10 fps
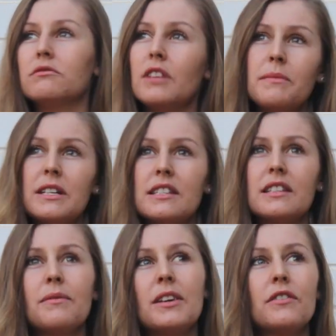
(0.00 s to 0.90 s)
let
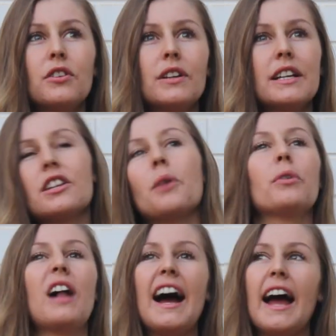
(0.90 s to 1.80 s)
me give you an
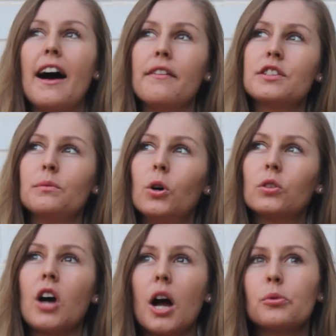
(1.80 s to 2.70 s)
example. I have some old
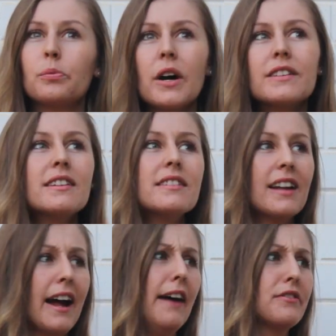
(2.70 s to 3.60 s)
cardboard boxes
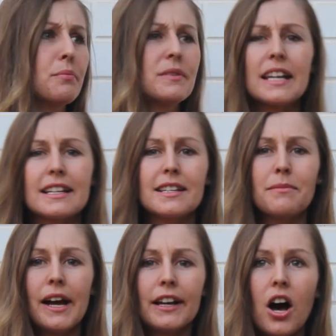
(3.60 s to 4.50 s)
and I have some sticks in
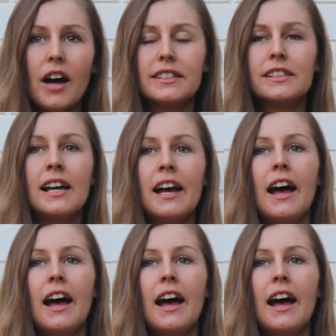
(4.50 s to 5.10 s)
my garden,